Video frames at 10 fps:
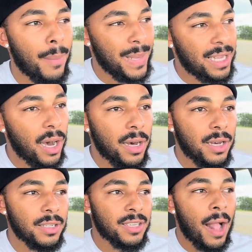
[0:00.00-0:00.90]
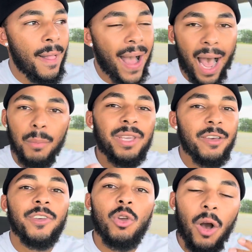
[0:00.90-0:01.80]
because I'm
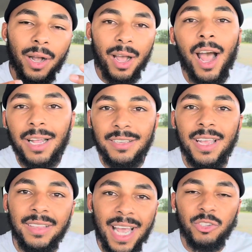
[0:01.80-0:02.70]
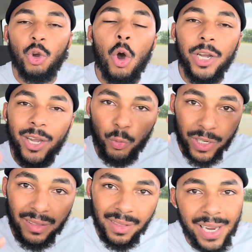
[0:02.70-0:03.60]
giving y'all content that y'all can
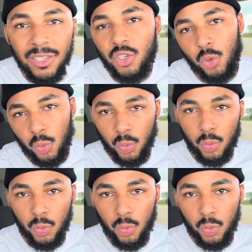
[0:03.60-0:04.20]
relate to.